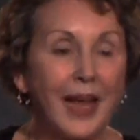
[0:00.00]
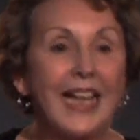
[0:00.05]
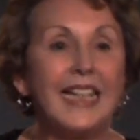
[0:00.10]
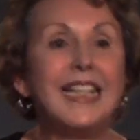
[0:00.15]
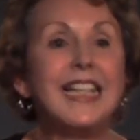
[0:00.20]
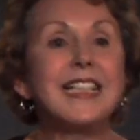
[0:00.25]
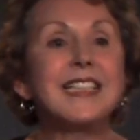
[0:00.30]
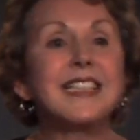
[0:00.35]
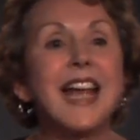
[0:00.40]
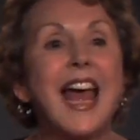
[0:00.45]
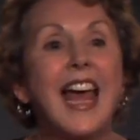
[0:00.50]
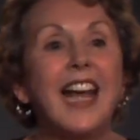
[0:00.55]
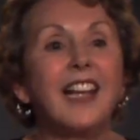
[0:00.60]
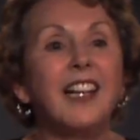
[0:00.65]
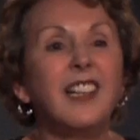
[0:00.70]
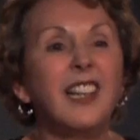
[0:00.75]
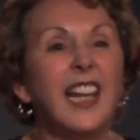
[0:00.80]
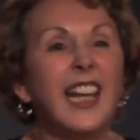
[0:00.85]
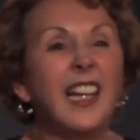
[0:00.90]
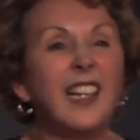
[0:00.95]
And his
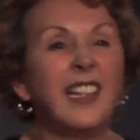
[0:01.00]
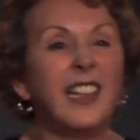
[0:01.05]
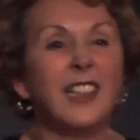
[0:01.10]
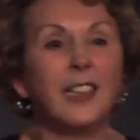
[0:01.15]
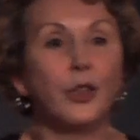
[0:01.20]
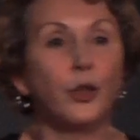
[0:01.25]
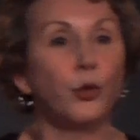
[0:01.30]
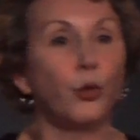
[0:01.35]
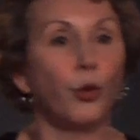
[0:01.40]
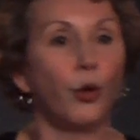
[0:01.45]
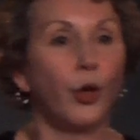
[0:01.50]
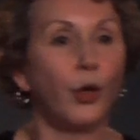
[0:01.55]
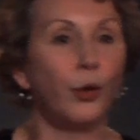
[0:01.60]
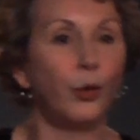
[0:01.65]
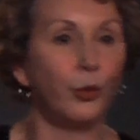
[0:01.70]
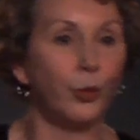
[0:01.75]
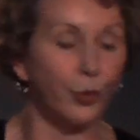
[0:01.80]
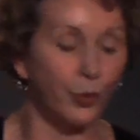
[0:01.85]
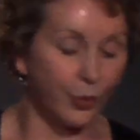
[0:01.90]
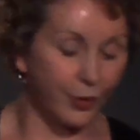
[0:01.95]
echolalia
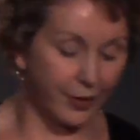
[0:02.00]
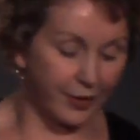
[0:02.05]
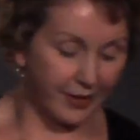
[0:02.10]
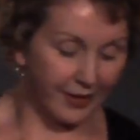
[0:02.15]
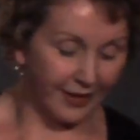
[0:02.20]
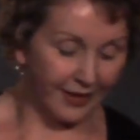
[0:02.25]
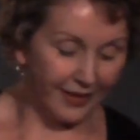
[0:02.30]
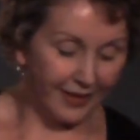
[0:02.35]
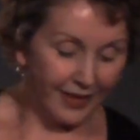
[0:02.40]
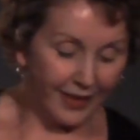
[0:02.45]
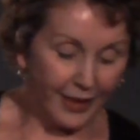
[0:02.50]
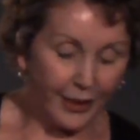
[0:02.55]
grows